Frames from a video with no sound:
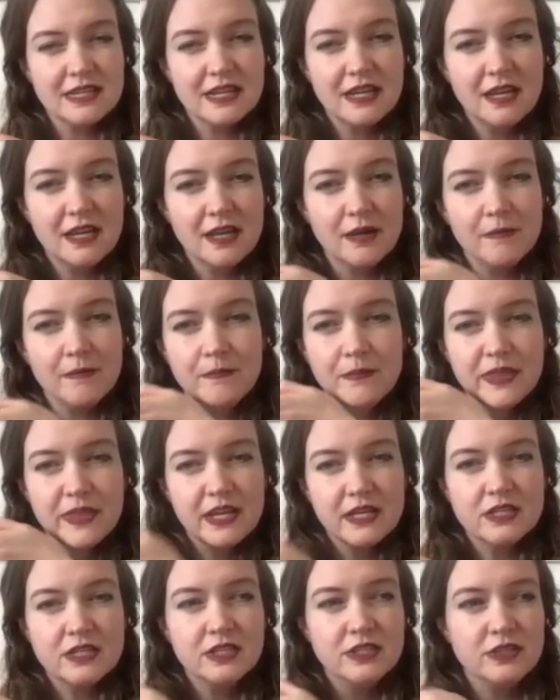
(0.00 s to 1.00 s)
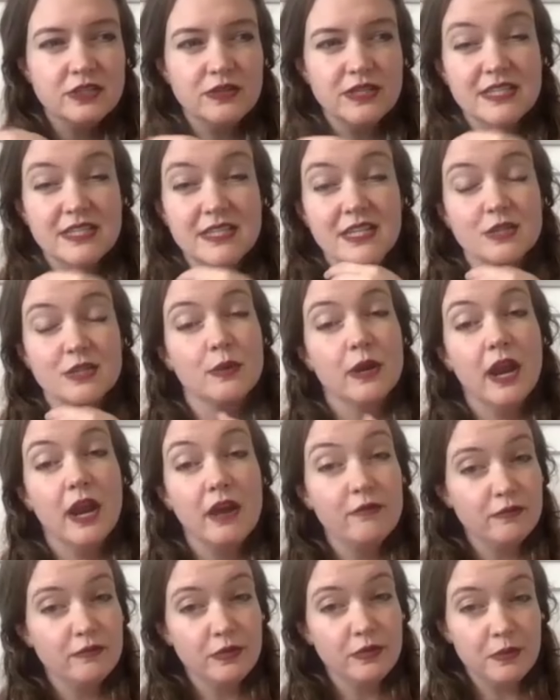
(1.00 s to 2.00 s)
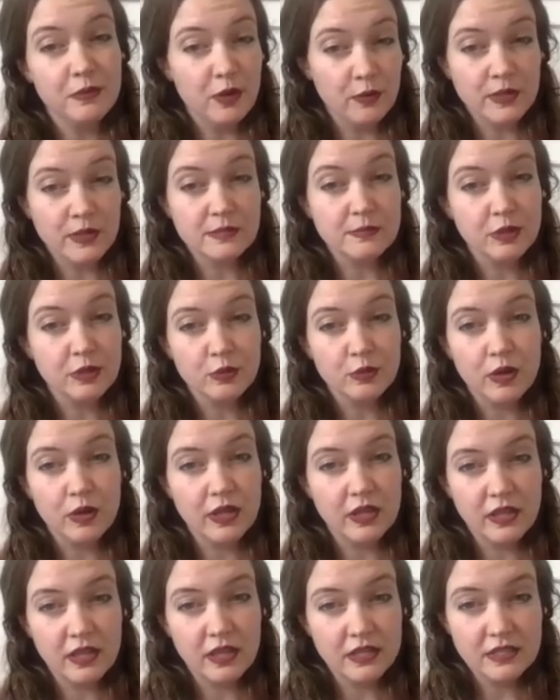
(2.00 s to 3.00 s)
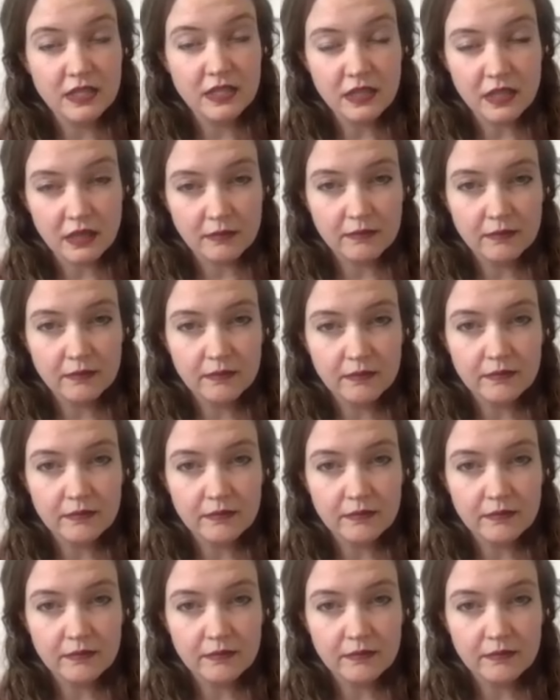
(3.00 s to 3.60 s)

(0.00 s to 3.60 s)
him to do these things when I've always been the one that did them?